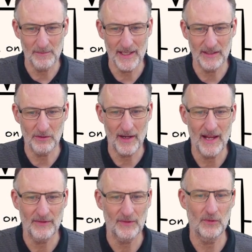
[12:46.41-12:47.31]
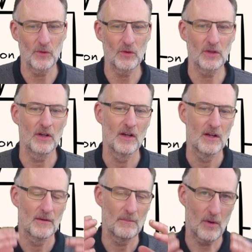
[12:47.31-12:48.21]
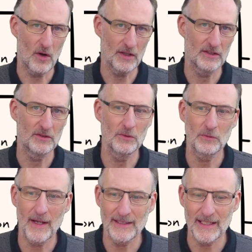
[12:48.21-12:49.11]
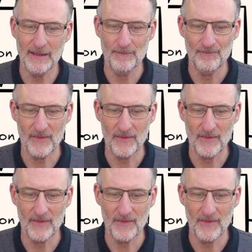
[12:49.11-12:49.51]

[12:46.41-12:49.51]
my draft for part two ready,